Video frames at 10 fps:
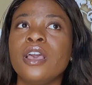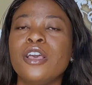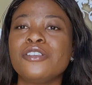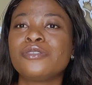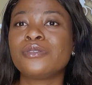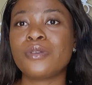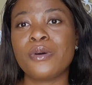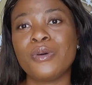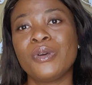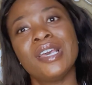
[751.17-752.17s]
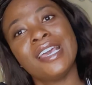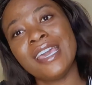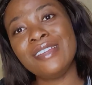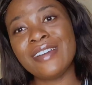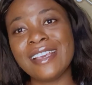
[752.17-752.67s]
So
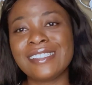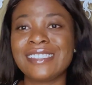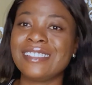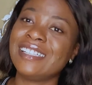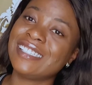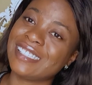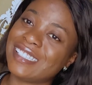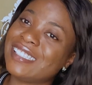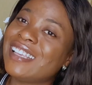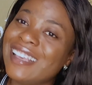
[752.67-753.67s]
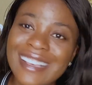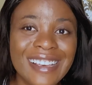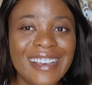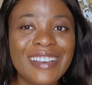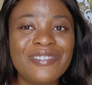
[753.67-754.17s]
anyways, so this is
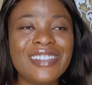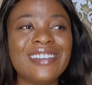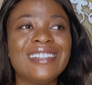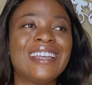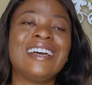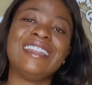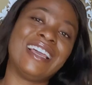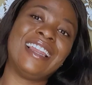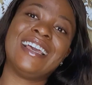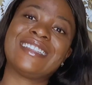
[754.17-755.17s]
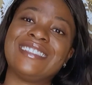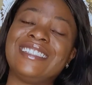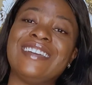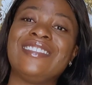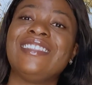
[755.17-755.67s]
a video that I'd like to
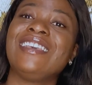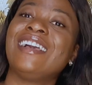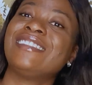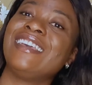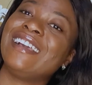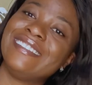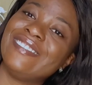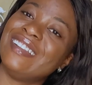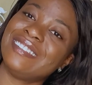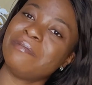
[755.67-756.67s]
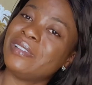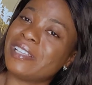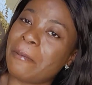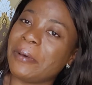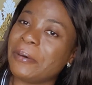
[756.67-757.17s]
share with you guys, so you guys know a little bit
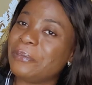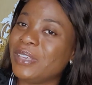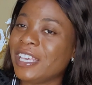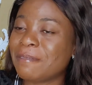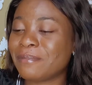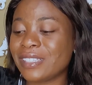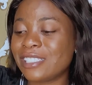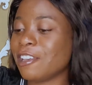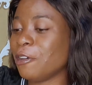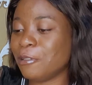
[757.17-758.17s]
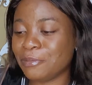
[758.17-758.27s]
about me. So